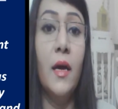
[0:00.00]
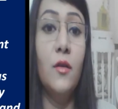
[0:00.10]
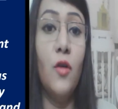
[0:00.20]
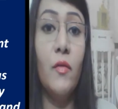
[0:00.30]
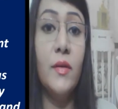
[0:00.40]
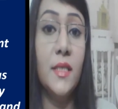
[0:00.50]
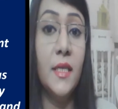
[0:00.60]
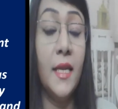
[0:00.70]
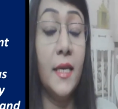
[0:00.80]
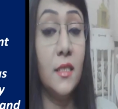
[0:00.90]

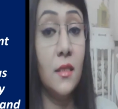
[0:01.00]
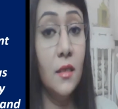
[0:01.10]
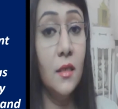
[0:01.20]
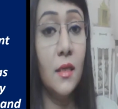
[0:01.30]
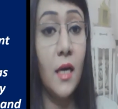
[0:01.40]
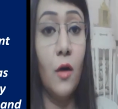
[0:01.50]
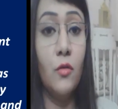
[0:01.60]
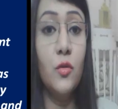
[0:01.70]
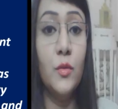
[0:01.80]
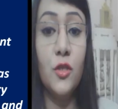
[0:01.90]
non-resident external
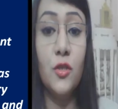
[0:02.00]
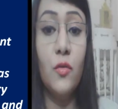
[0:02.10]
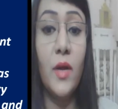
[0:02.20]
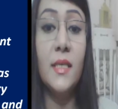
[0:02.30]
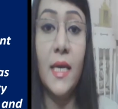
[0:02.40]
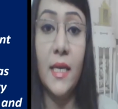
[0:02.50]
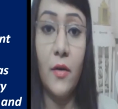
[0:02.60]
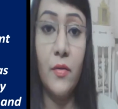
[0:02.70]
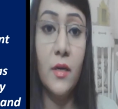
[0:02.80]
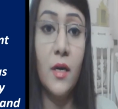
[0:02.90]
account, which is known as
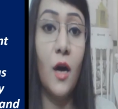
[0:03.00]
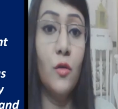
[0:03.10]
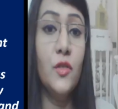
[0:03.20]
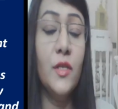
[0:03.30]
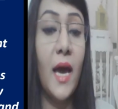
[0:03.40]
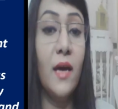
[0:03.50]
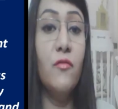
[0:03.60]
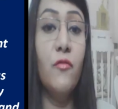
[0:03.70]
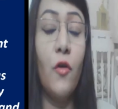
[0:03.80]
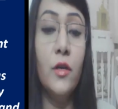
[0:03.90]
NRE account,
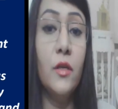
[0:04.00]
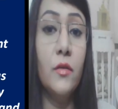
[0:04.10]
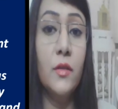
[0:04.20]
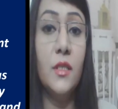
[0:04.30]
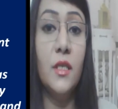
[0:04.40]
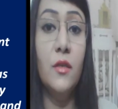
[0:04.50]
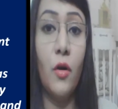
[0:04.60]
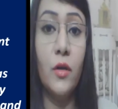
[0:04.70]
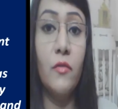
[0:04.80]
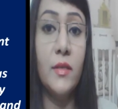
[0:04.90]
and foreign currency
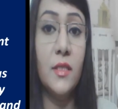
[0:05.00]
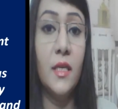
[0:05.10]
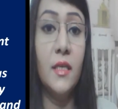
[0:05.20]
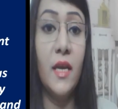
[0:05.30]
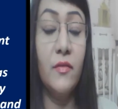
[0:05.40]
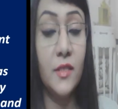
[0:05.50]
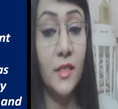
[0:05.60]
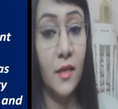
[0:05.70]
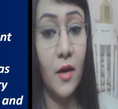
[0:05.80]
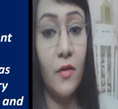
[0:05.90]
non-resident
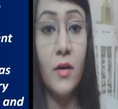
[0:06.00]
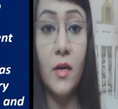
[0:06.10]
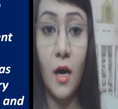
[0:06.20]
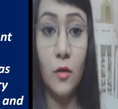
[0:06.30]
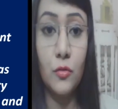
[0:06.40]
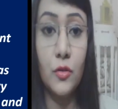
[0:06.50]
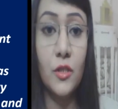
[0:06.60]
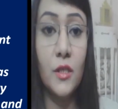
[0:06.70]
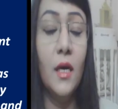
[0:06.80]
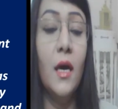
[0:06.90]
FCNR account.
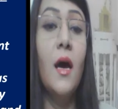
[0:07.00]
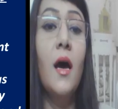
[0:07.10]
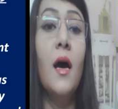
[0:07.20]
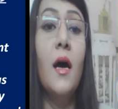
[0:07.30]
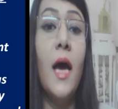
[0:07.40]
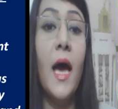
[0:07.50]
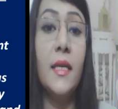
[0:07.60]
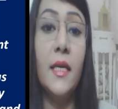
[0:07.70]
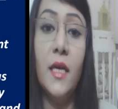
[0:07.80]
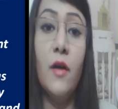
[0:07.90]
An
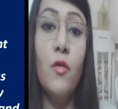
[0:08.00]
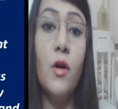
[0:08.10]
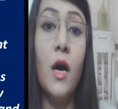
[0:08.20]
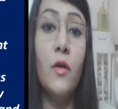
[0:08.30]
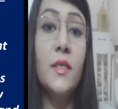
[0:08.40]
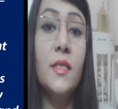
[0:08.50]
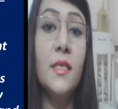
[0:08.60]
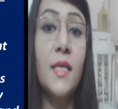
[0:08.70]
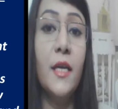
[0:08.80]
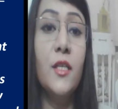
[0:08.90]
NRO account is
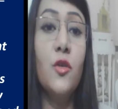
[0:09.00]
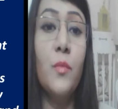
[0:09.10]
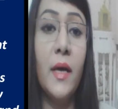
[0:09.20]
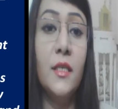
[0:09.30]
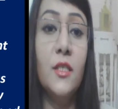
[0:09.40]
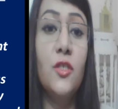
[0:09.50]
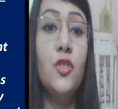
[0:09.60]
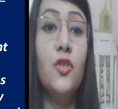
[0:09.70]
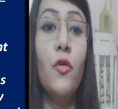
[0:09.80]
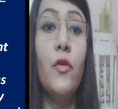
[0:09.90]
designed to manage
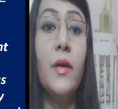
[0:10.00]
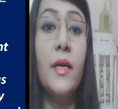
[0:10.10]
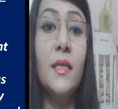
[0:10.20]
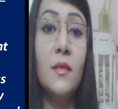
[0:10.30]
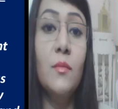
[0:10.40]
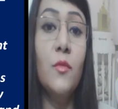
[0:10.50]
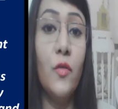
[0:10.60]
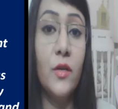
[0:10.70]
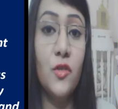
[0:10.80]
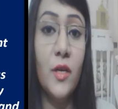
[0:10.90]
your income
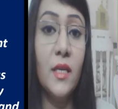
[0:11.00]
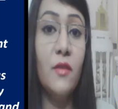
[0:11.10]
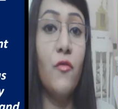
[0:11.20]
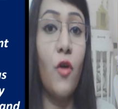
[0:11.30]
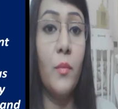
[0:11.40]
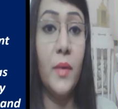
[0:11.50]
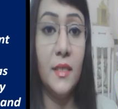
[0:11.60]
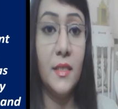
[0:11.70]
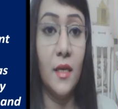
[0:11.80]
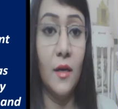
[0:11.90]
originating from
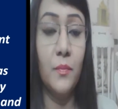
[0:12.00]
India.